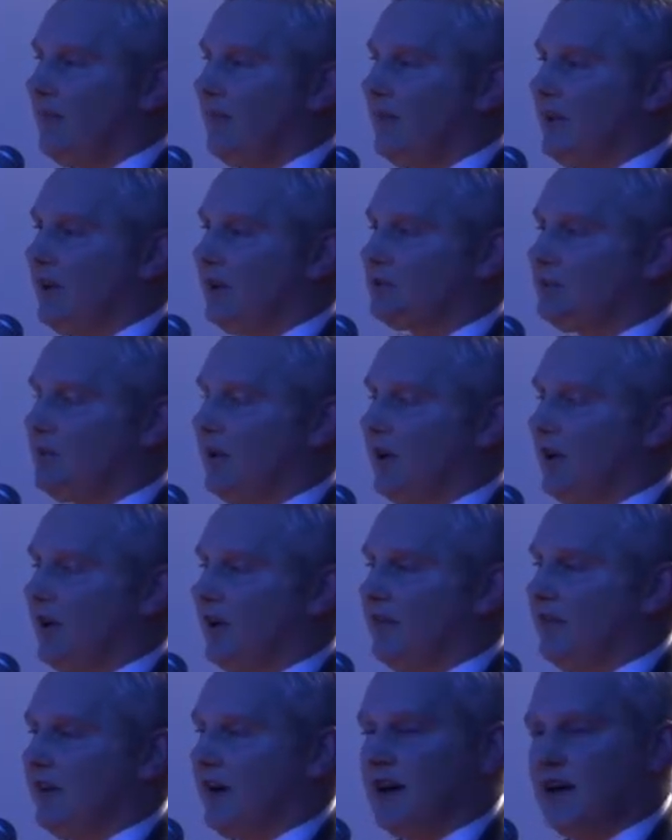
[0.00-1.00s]
this part
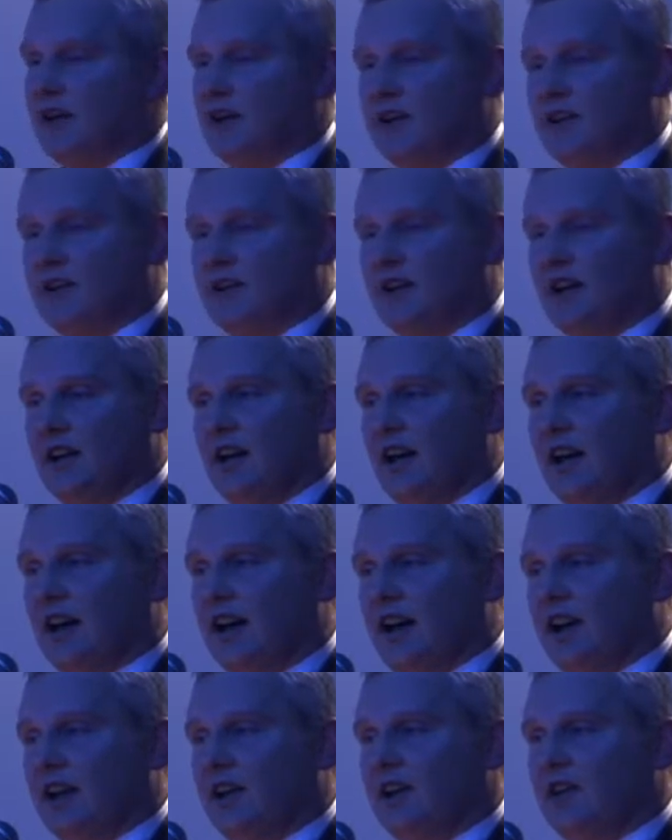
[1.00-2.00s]
of Ireland,
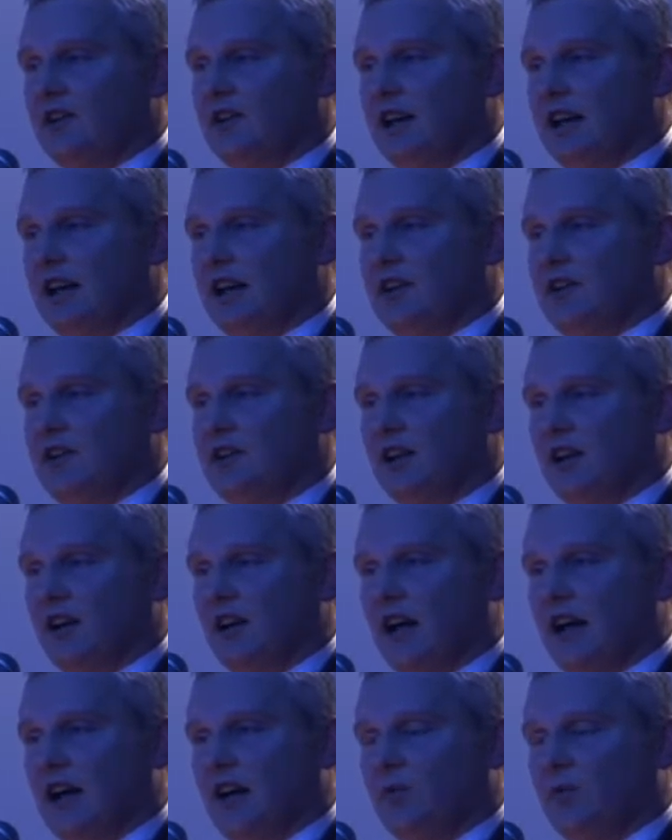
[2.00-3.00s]
and indeed
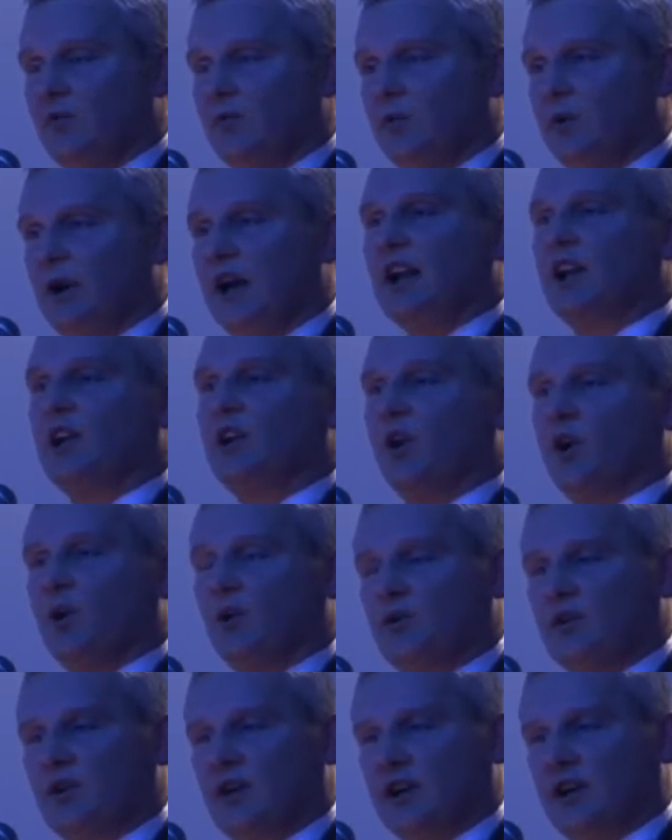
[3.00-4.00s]
well
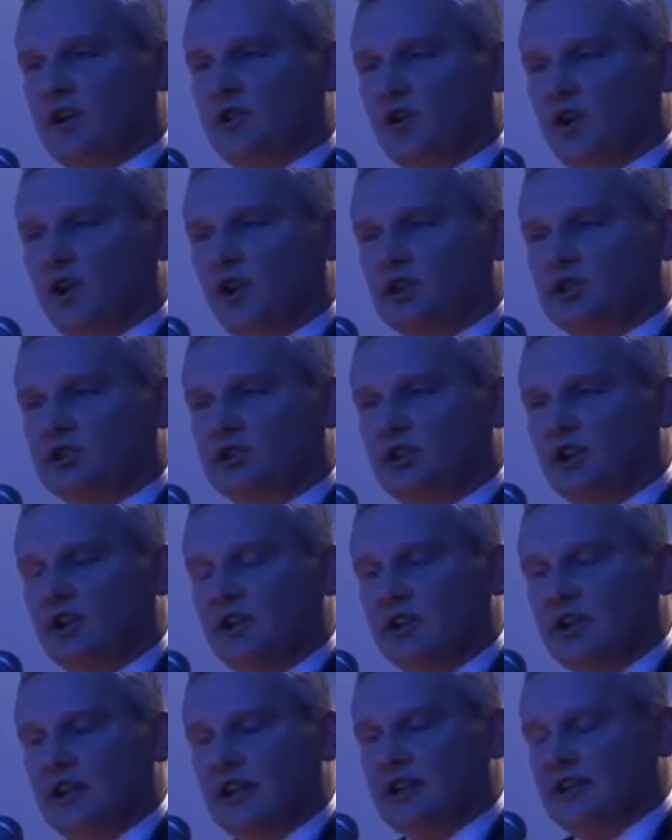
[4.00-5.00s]
known across
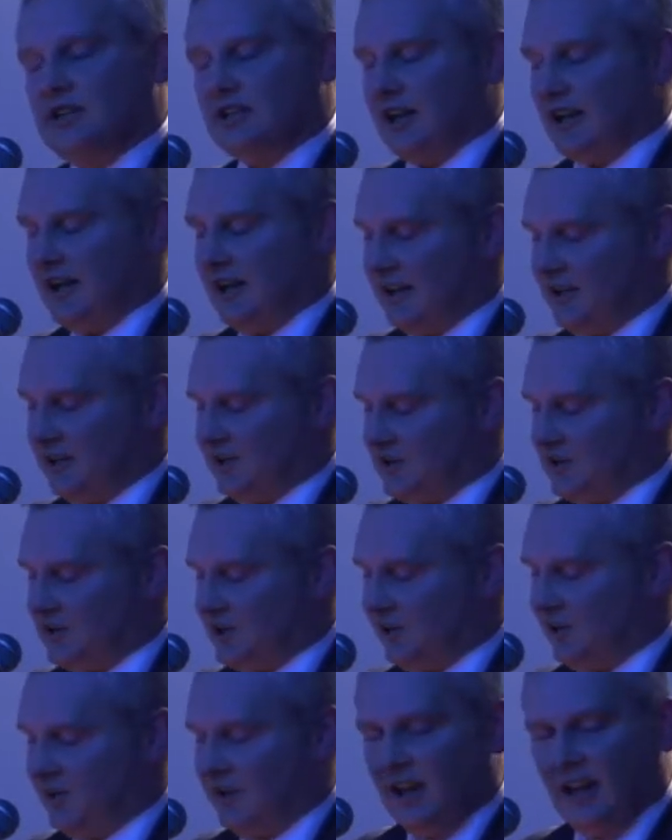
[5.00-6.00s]
these islands.
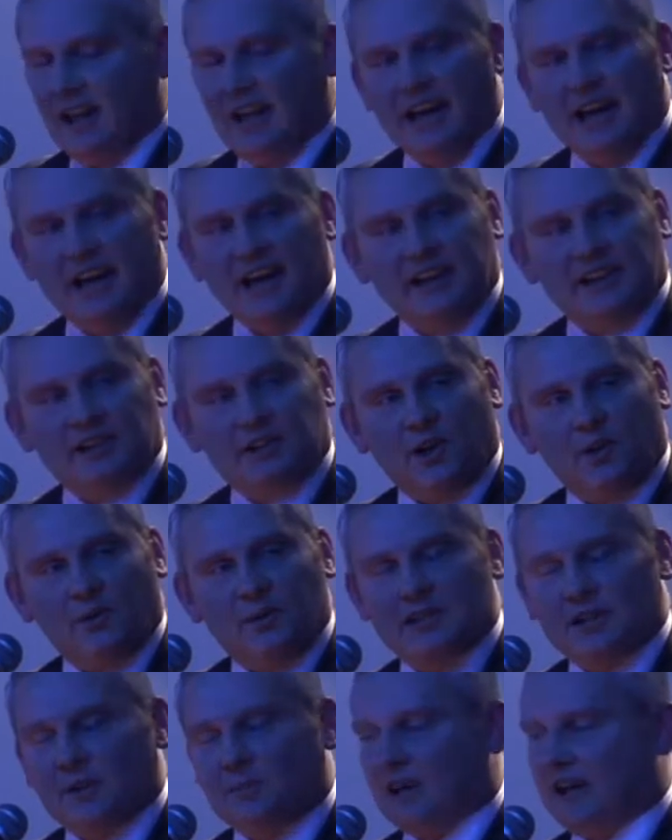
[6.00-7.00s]
So it's
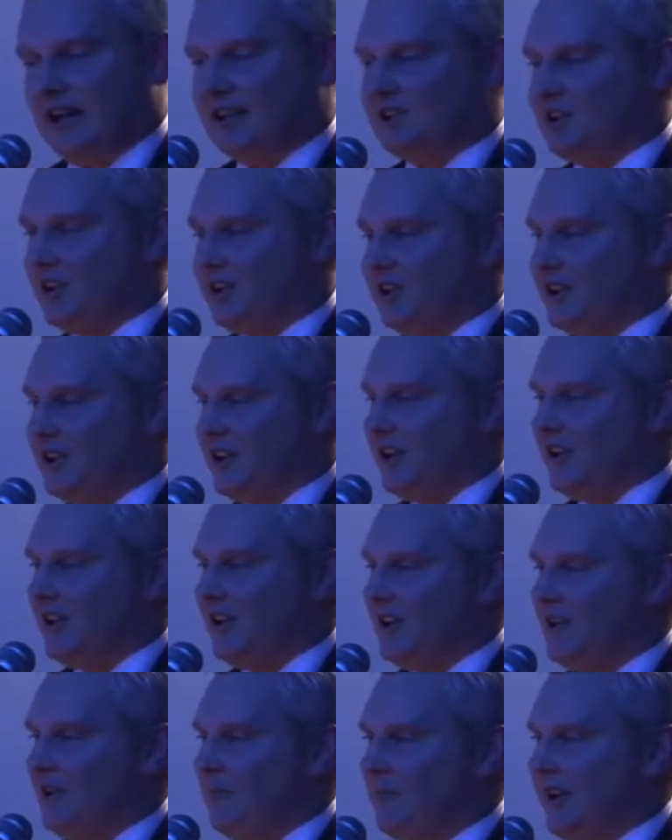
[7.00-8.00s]
always a pleasure to
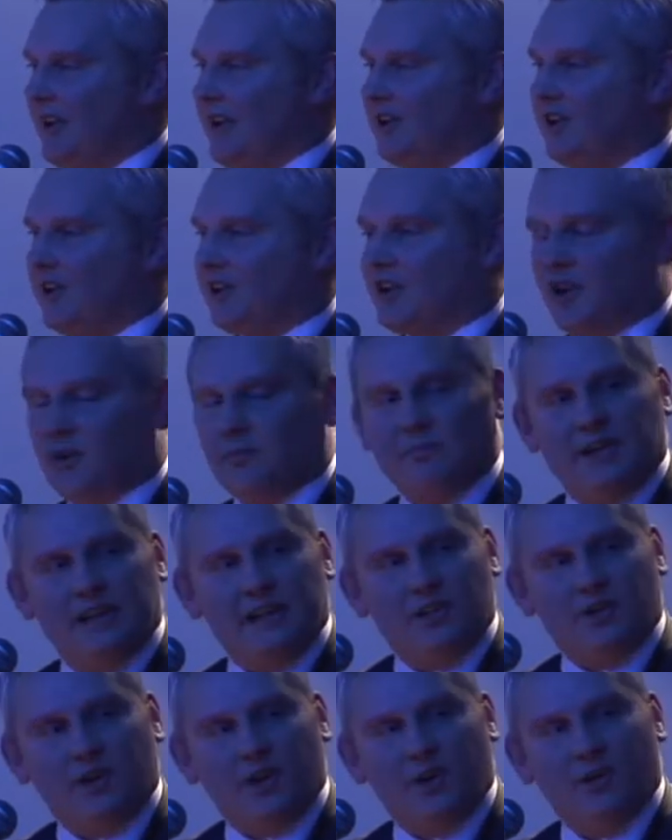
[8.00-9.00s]
be in your company,
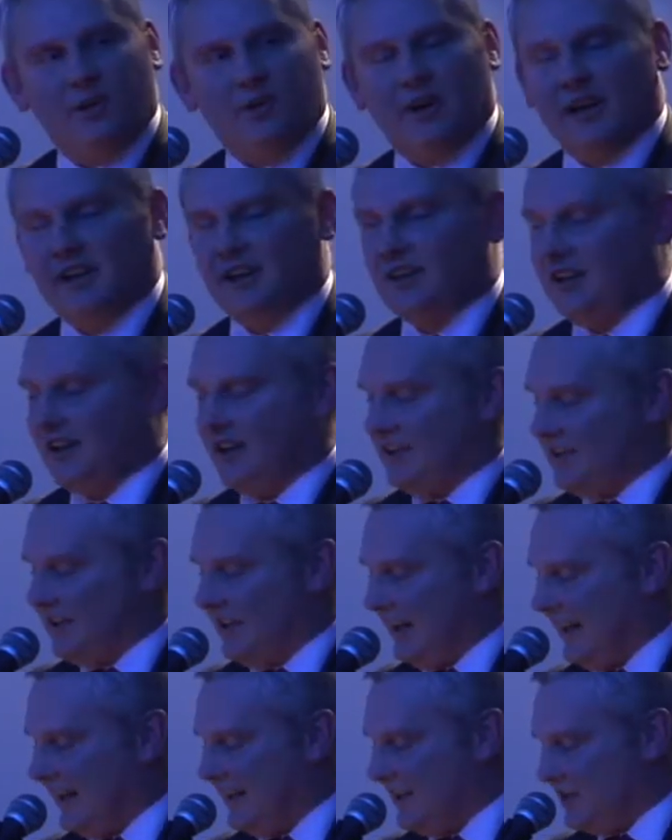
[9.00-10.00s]
Joe, and
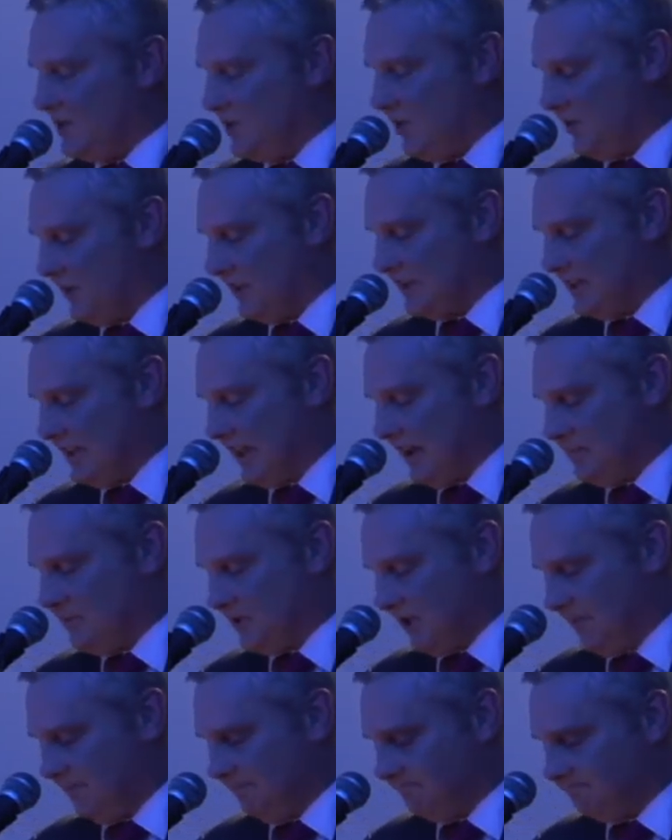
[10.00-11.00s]
tonight is no
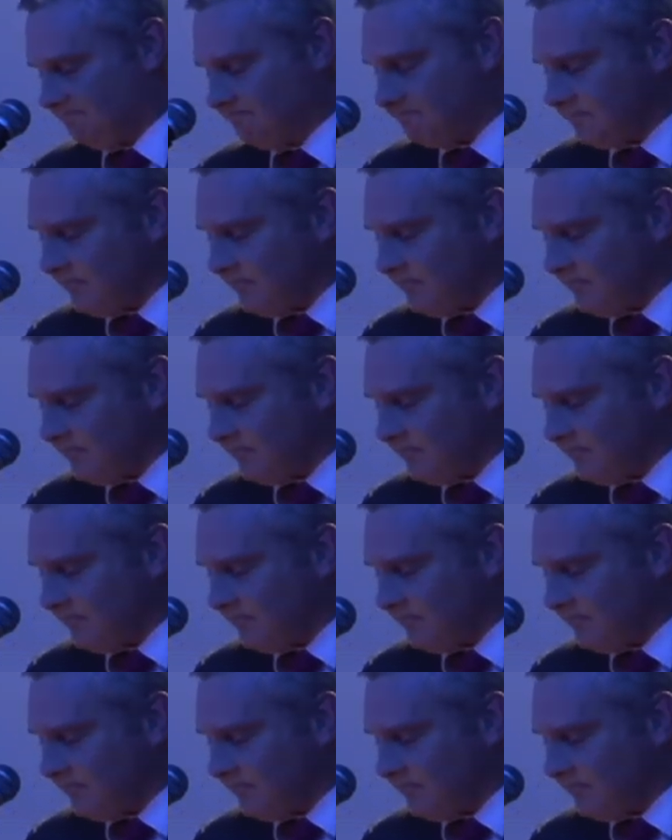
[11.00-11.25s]
exception.